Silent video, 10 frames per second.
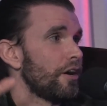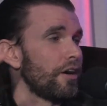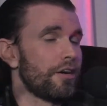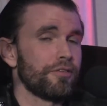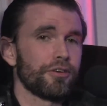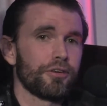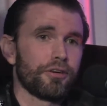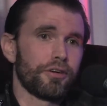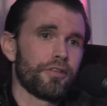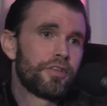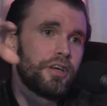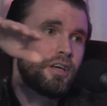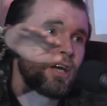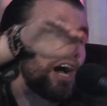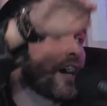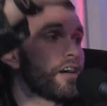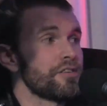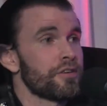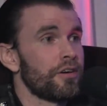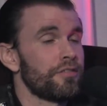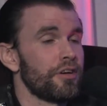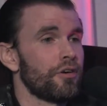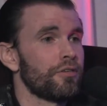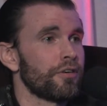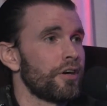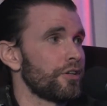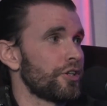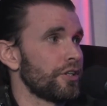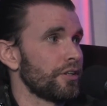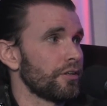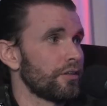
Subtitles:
under the guise of the overarching